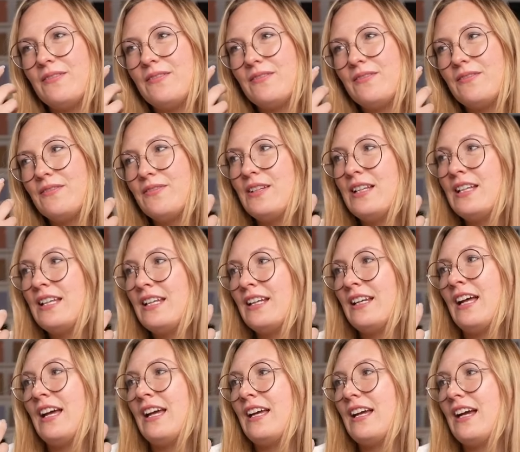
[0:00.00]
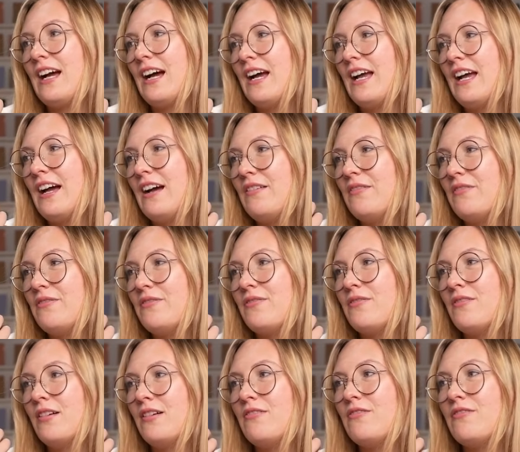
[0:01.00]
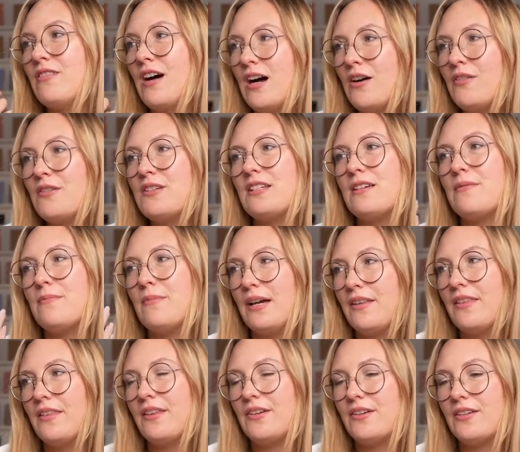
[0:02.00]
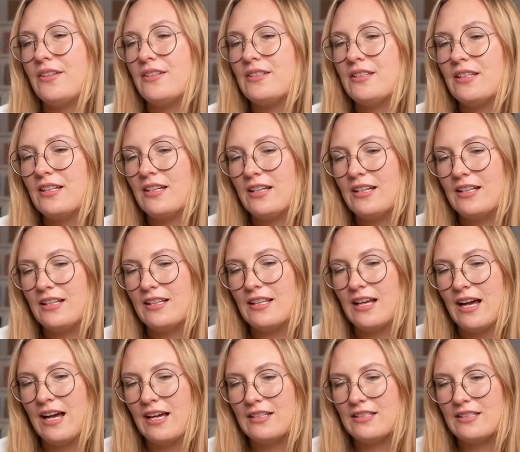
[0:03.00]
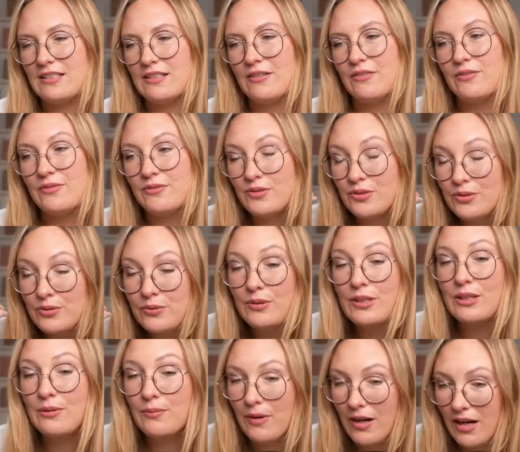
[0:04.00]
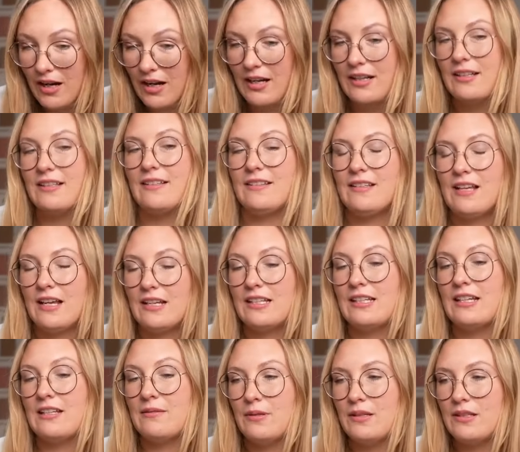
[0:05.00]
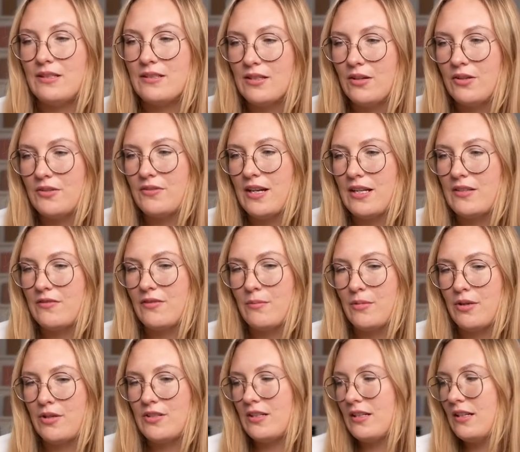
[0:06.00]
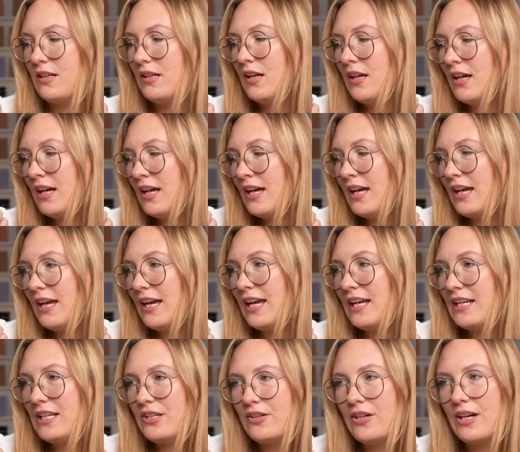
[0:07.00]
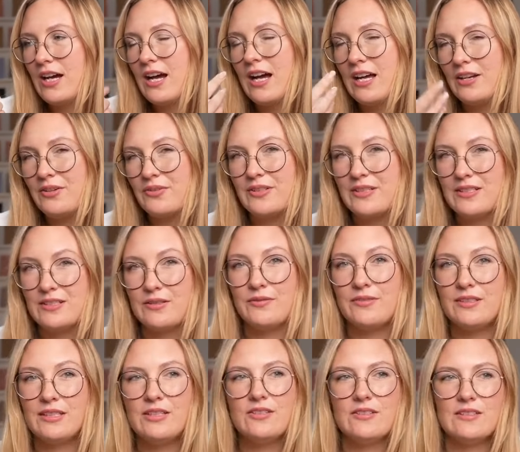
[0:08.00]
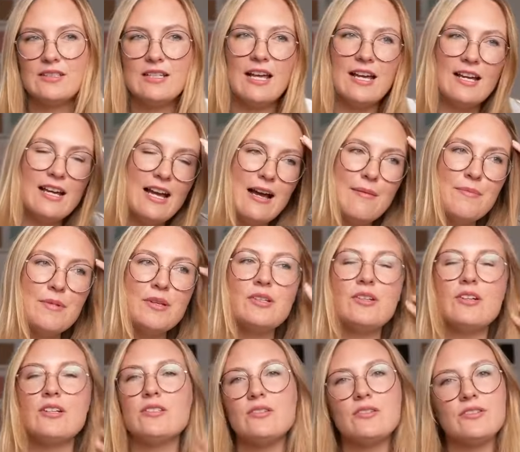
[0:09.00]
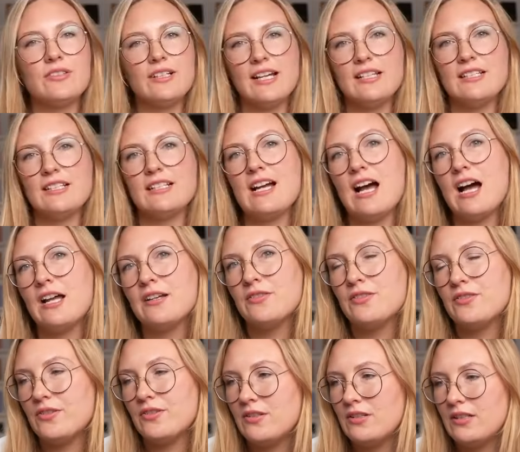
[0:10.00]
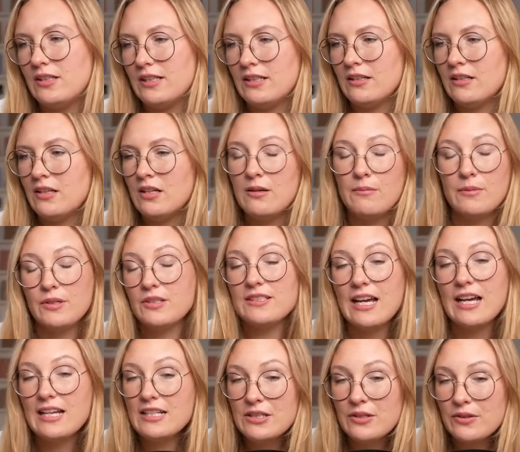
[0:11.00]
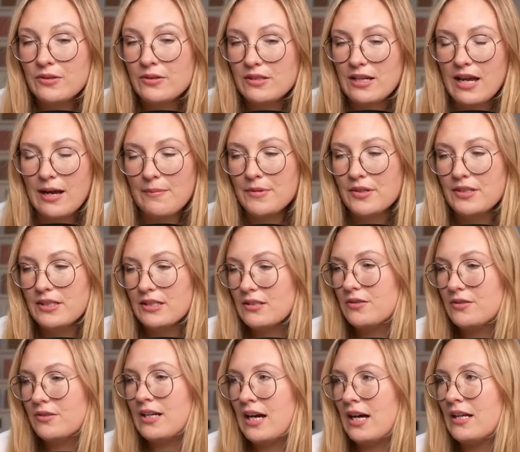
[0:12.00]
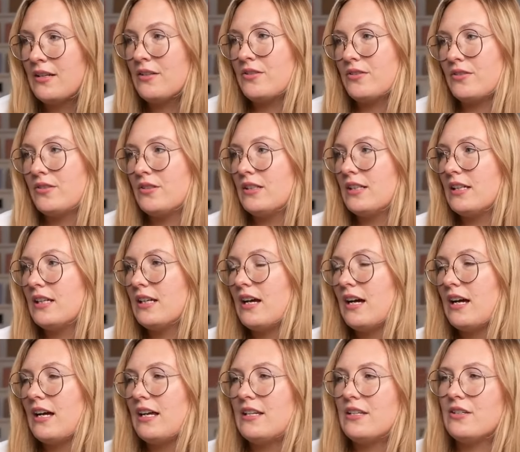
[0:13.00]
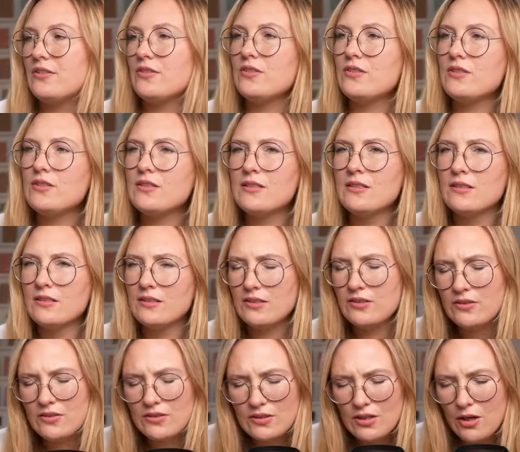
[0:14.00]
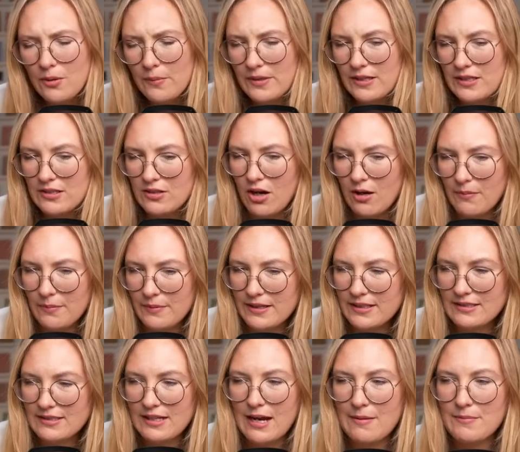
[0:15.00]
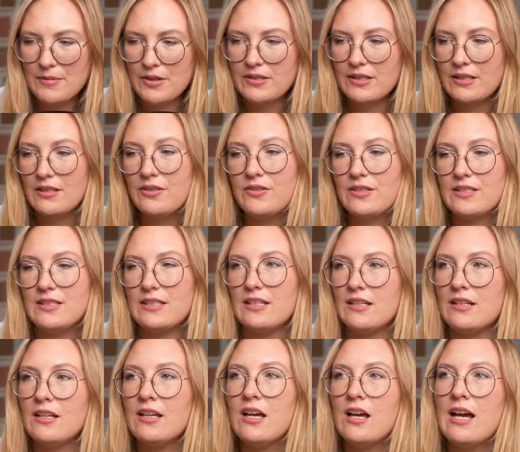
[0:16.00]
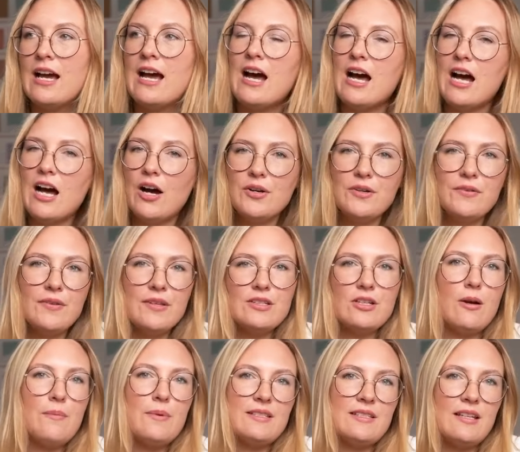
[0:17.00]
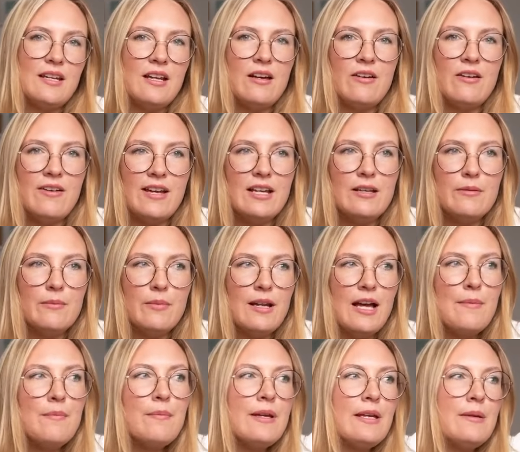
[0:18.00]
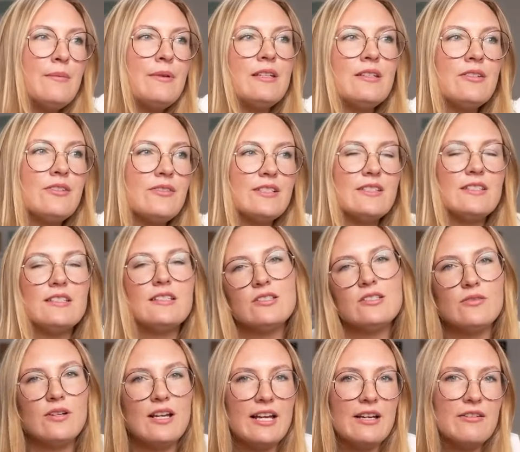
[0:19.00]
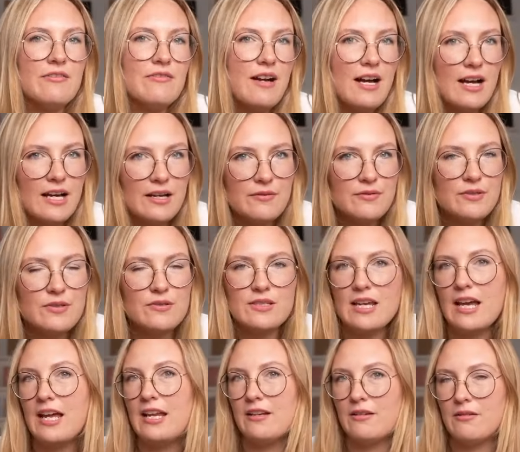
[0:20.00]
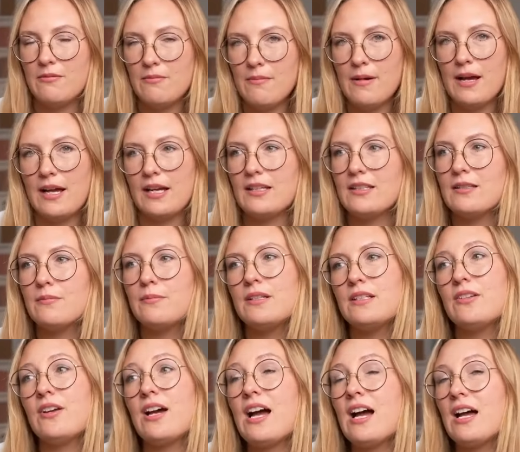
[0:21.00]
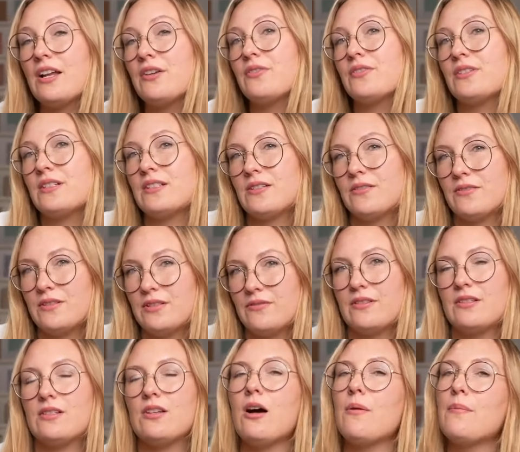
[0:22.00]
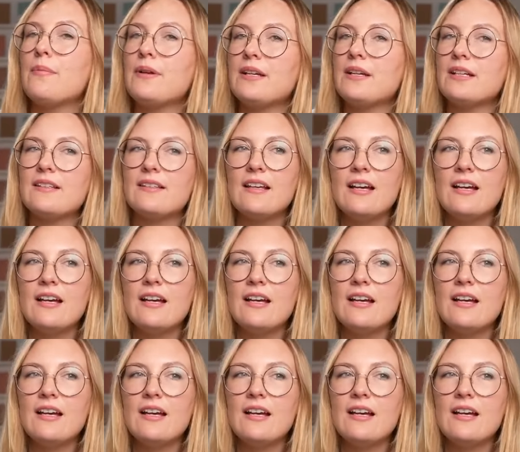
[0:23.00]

feeling like I have found a method that truly works, that can be so transformational. And there are hundreds of niches. Like I'm not going to create a garden journal because I don't, I'm not into garden journaling. And there's, there's so many topics that I'm not interested in. Out of the topics that are available, I'm maybe interested into like five to 10 max, but there are hundreds of different topics.